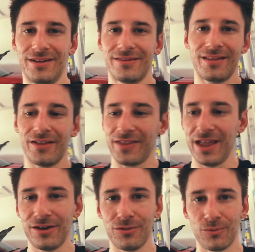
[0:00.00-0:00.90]
It's not the
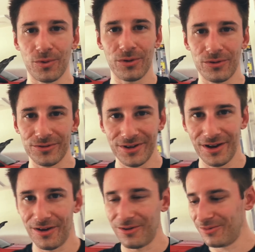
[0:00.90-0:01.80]
end of the world, you
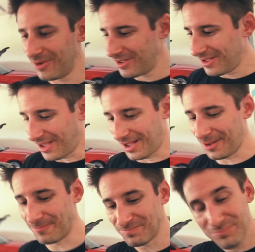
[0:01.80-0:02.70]
know.
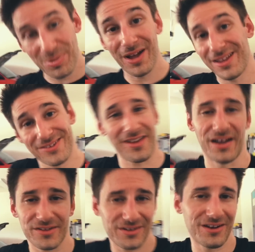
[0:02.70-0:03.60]
But it
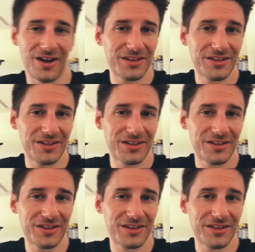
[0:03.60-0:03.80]
sucks, you know.